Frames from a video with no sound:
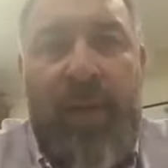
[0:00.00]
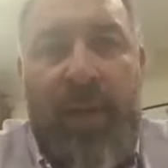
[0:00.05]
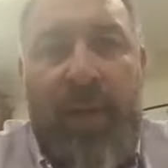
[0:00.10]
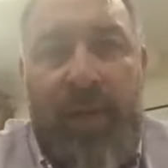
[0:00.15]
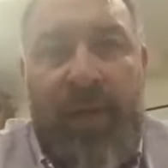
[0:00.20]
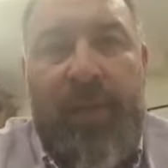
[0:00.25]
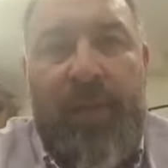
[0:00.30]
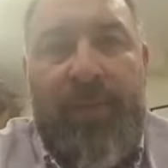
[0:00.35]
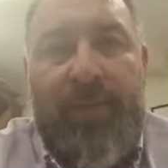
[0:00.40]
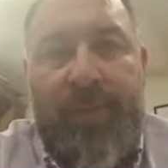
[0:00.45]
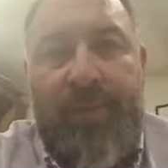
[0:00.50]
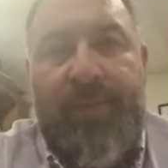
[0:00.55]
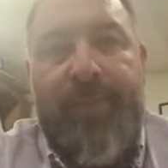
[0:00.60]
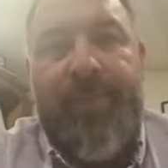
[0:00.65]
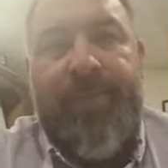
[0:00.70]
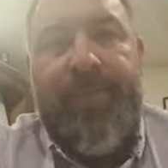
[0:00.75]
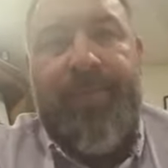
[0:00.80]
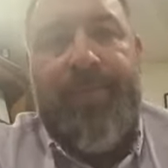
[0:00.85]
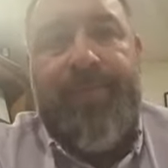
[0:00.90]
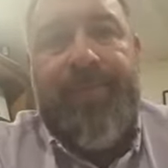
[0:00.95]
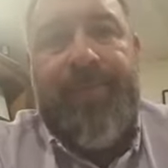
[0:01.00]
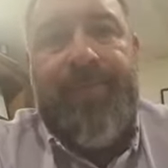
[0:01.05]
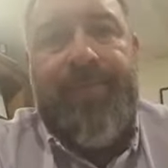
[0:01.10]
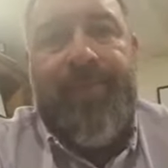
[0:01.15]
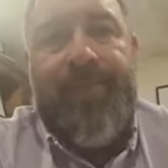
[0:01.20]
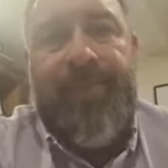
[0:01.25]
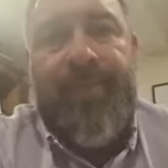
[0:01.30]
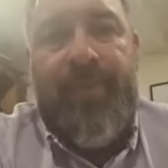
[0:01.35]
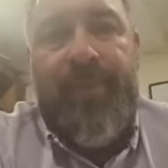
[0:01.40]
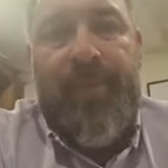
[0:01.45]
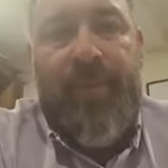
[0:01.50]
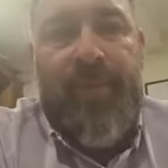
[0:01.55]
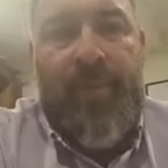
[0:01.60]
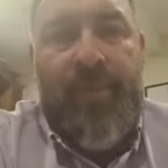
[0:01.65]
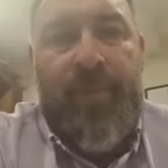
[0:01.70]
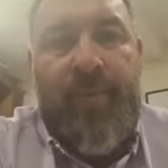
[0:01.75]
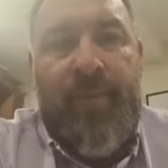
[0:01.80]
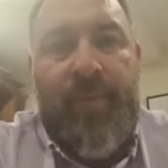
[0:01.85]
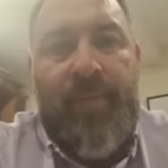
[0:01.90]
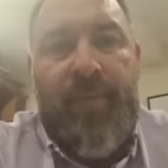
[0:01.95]
to be like on training all the
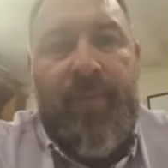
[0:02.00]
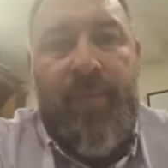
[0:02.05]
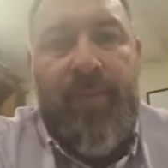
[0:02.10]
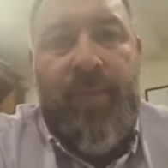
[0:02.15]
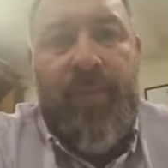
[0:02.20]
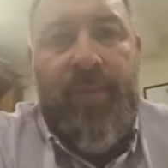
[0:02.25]
time? Because